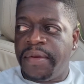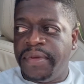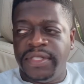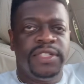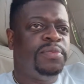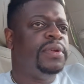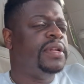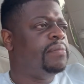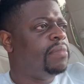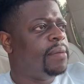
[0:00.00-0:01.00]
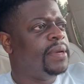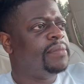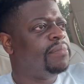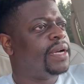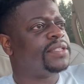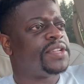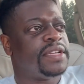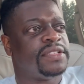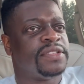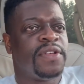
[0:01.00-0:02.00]
tell me just what in the bubbling butt
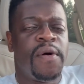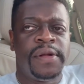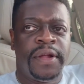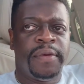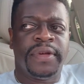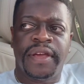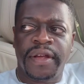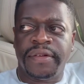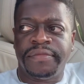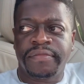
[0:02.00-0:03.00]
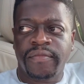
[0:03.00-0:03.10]
cheeks is going on here?